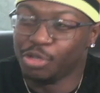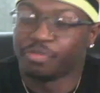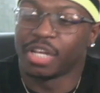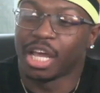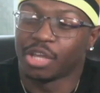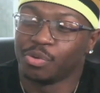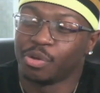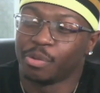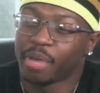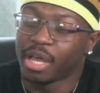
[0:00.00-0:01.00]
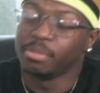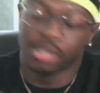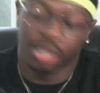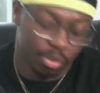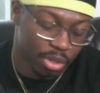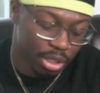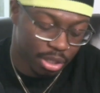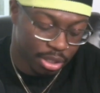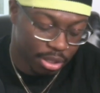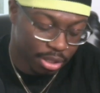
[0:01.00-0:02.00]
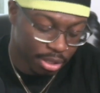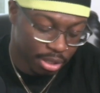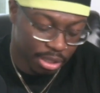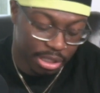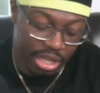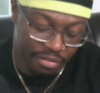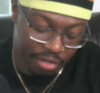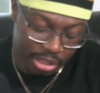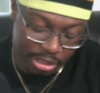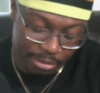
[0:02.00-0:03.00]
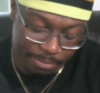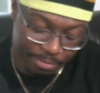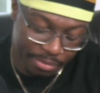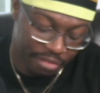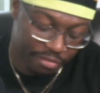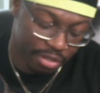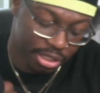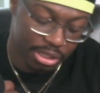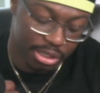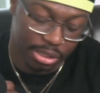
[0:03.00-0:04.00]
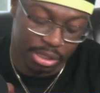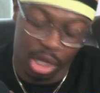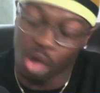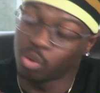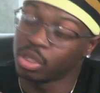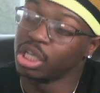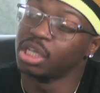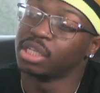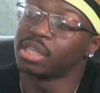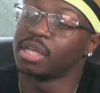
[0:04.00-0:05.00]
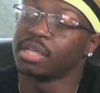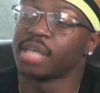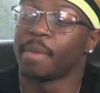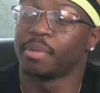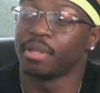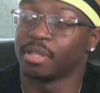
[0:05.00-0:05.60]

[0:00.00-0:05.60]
feel like you on the path? Let me tell you what the uh, the definition. Definition is only the good things happen.